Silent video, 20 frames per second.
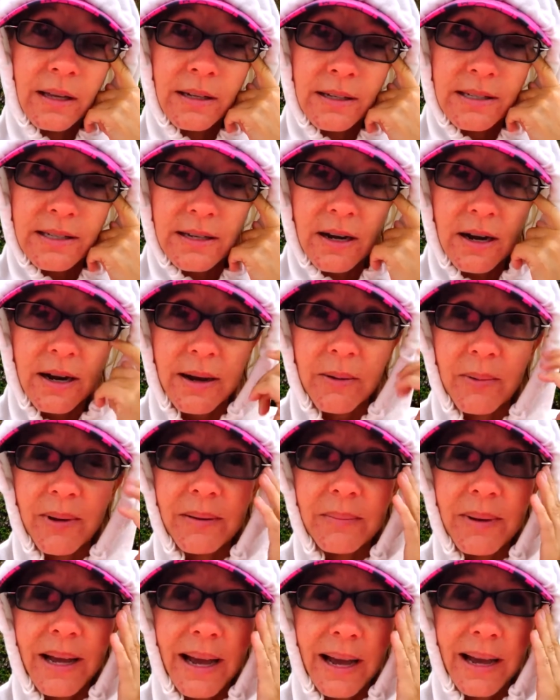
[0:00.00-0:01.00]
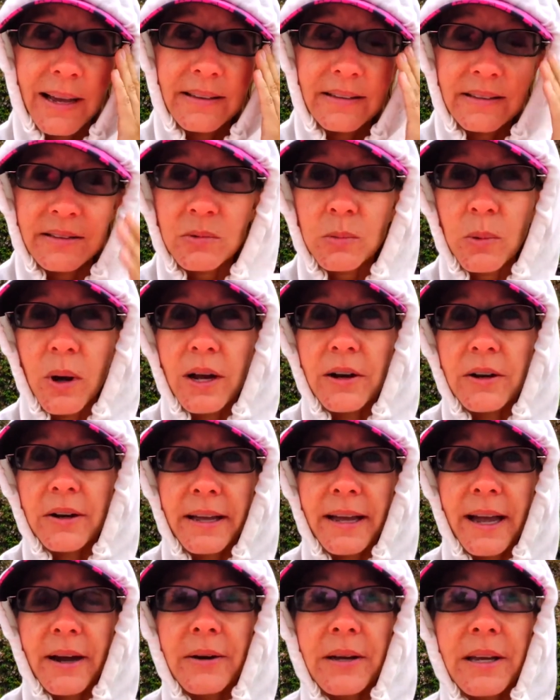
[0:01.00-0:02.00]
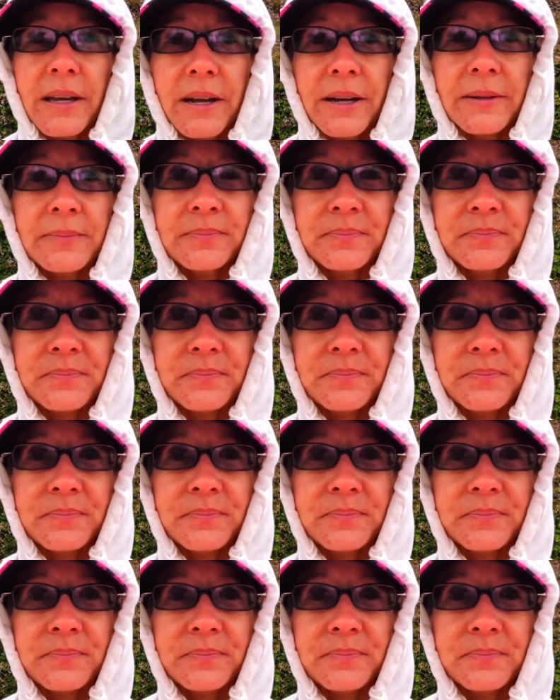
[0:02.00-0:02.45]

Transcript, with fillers: Sorry, one of my eyes is watering out here.